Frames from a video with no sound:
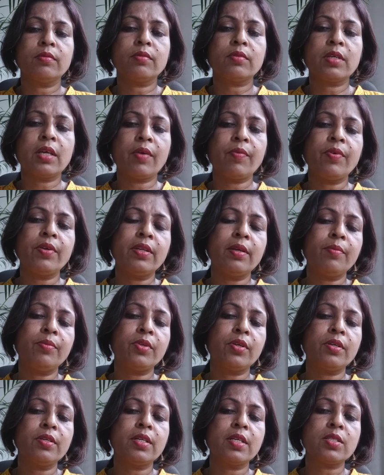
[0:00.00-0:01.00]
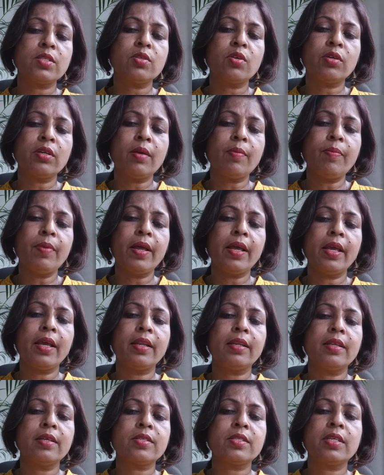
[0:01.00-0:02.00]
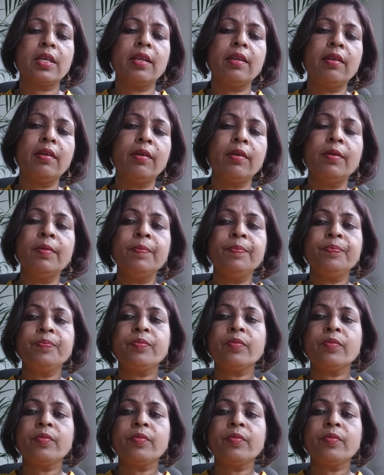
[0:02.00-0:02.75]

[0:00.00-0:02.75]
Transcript: caveat emptor does not apply, and the seller